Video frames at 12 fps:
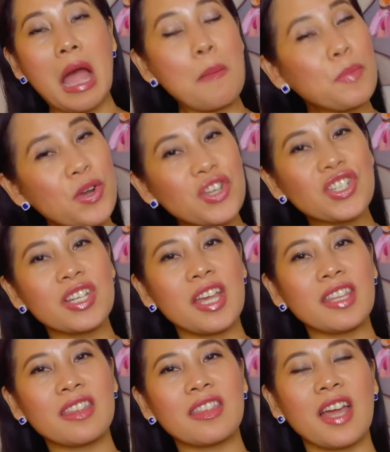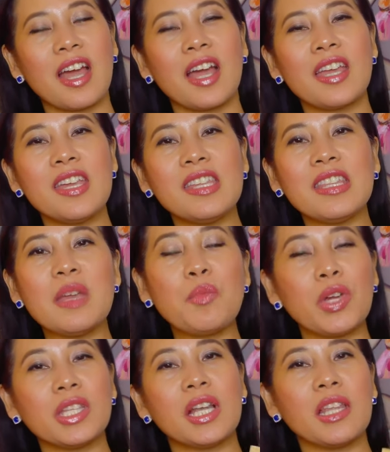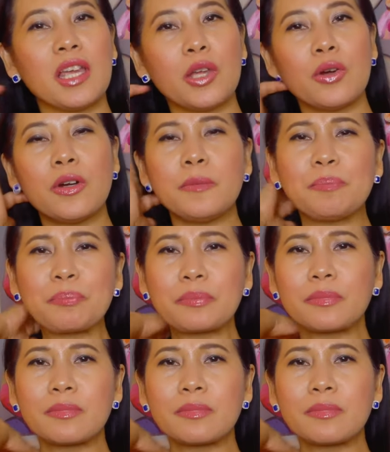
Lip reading: appreciate na hindi mo inaleyo.